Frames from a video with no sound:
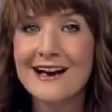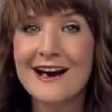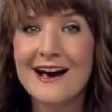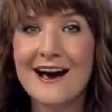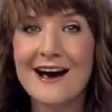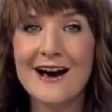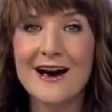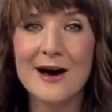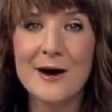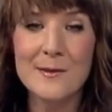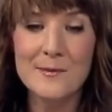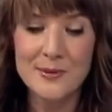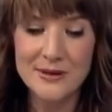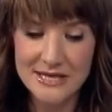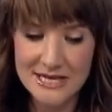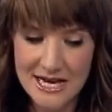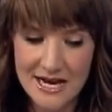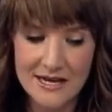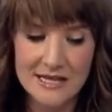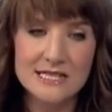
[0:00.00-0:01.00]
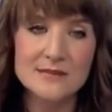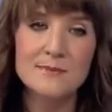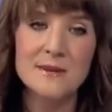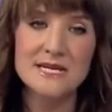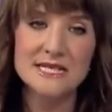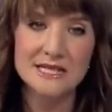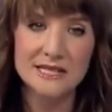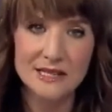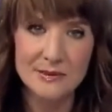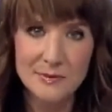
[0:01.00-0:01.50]
uh, but yeah, it's
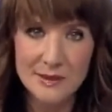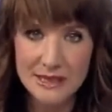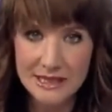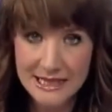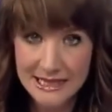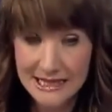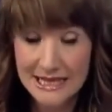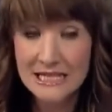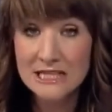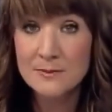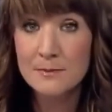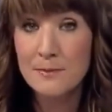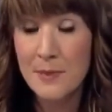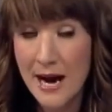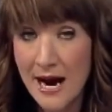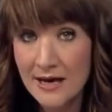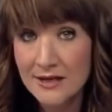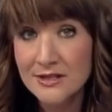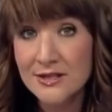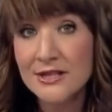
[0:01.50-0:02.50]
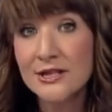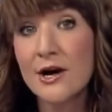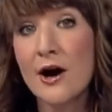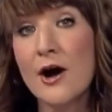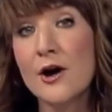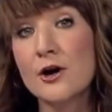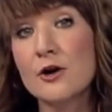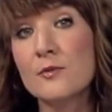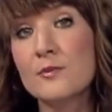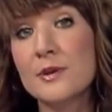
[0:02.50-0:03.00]
basically been kicked back to the
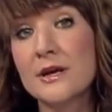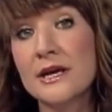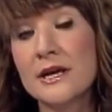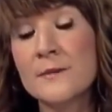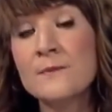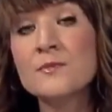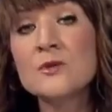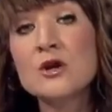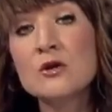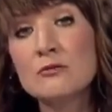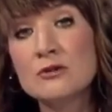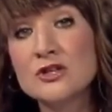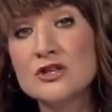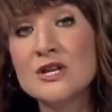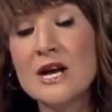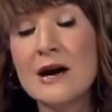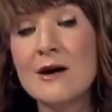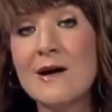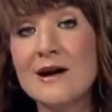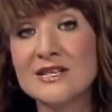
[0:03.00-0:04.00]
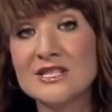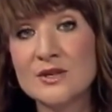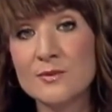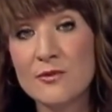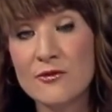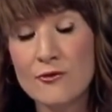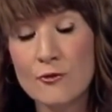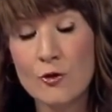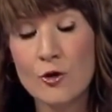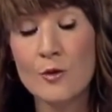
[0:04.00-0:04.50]
IRB, which now has to
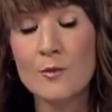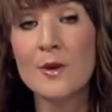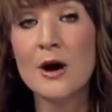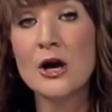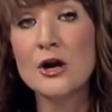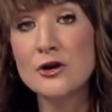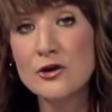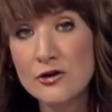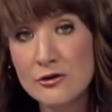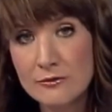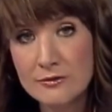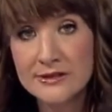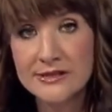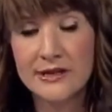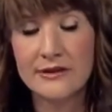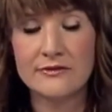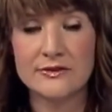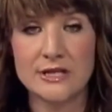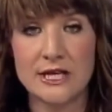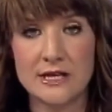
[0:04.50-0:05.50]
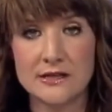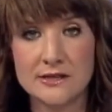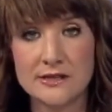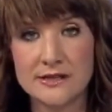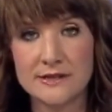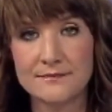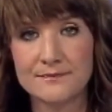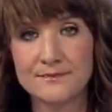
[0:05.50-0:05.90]
perform a new set of tests.